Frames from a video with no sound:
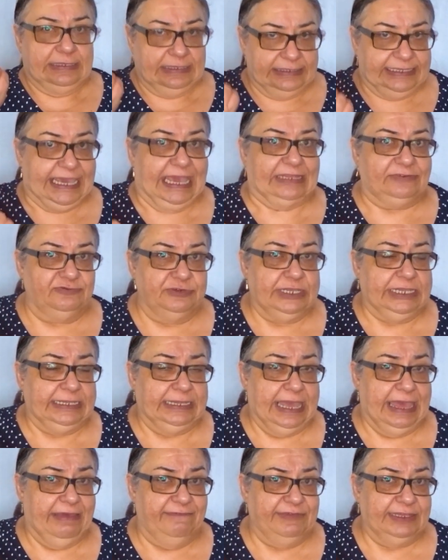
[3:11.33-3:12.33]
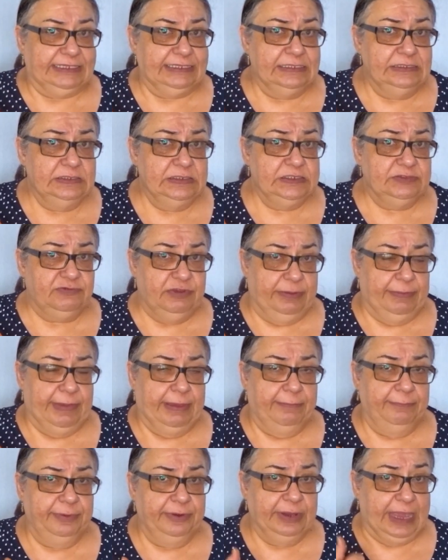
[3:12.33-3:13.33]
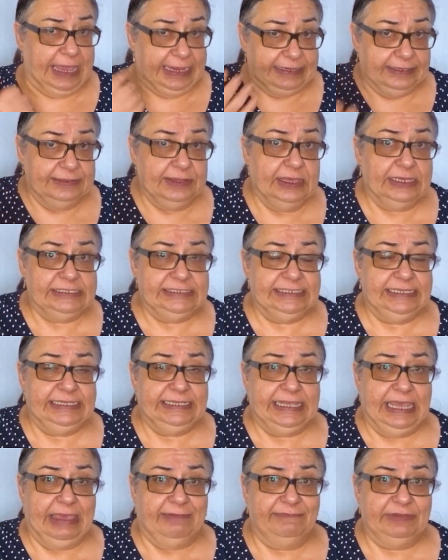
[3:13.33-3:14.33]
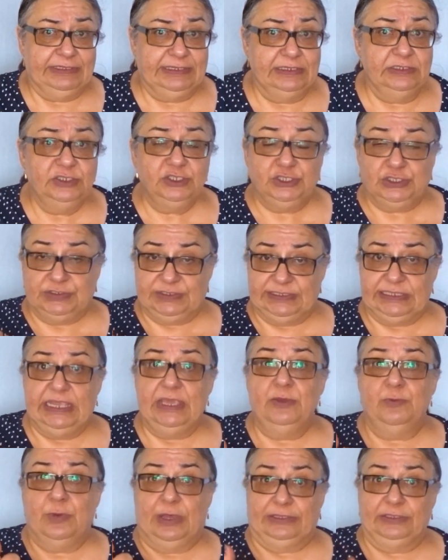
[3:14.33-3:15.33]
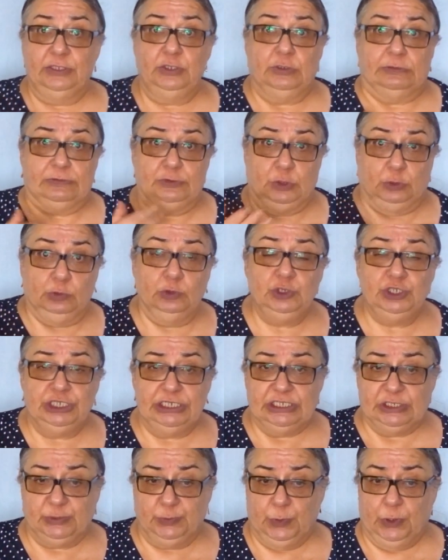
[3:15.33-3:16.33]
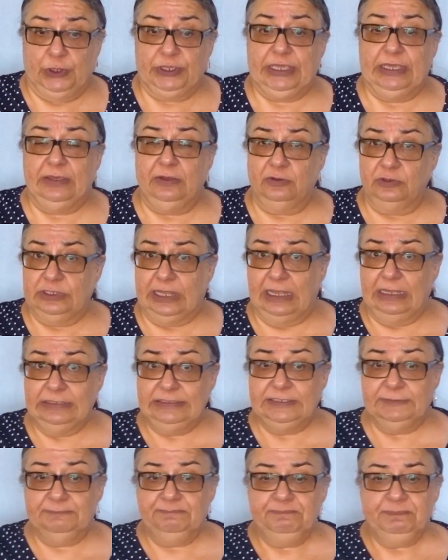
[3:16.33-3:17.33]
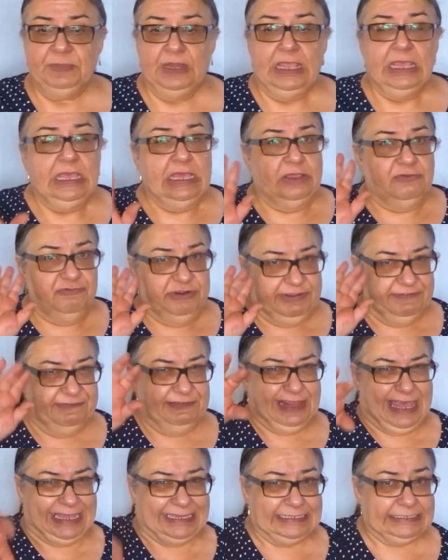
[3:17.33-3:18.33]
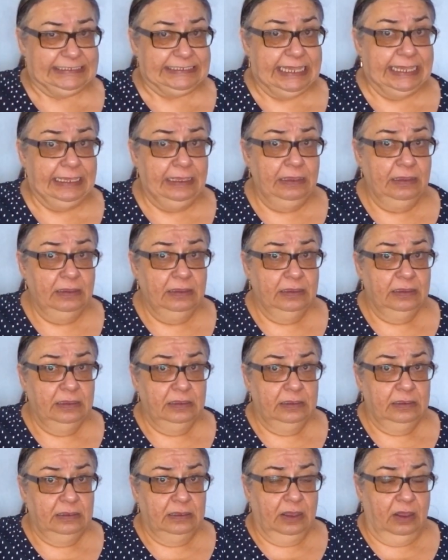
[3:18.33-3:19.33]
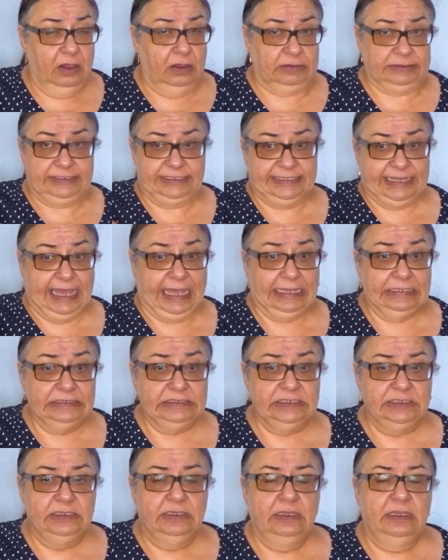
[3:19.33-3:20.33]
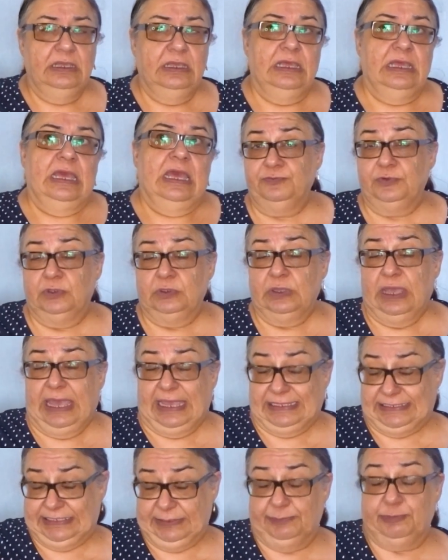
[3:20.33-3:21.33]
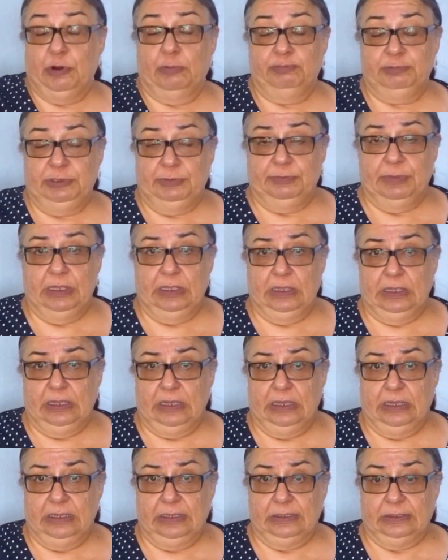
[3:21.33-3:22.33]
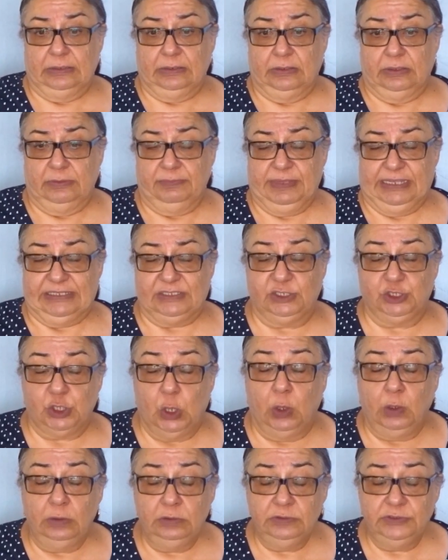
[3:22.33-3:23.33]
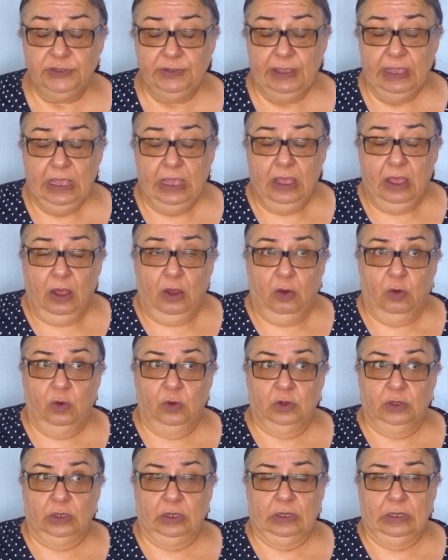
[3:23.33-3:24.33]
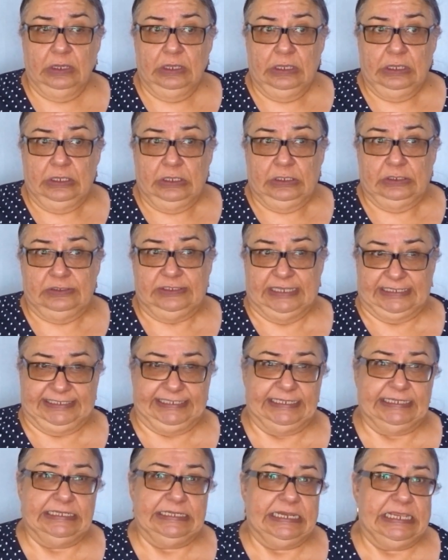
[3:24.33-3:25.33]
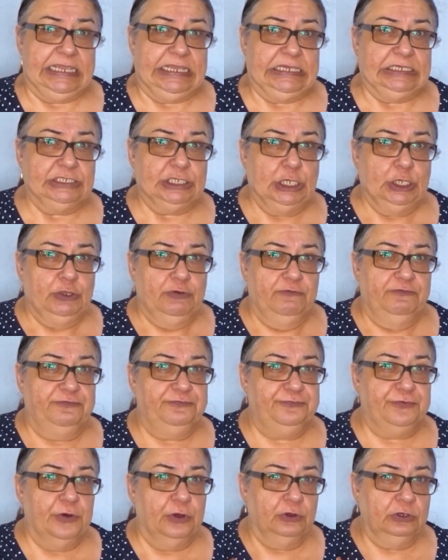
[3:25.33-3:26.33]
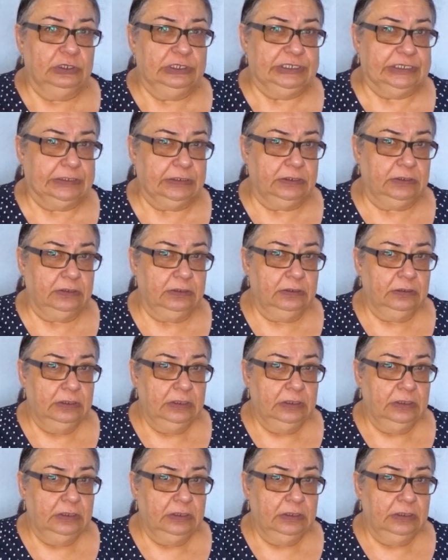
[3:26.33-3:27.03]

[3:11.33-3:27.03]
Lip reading: Gathering evidence, remember, analyzing the evidence to see whether your solution is working or not. Reflecting onto that. Has the problem been solved, or does it need further